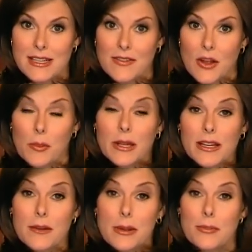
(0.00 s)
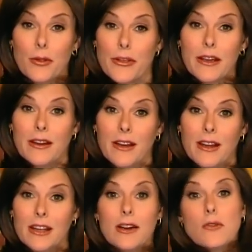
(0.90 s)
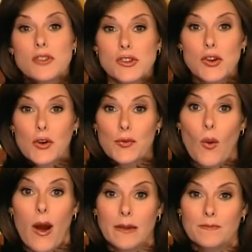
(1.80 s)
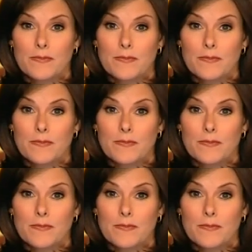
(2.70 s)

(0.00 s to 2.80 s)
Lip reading: even though plenty of people think you don't deserve one.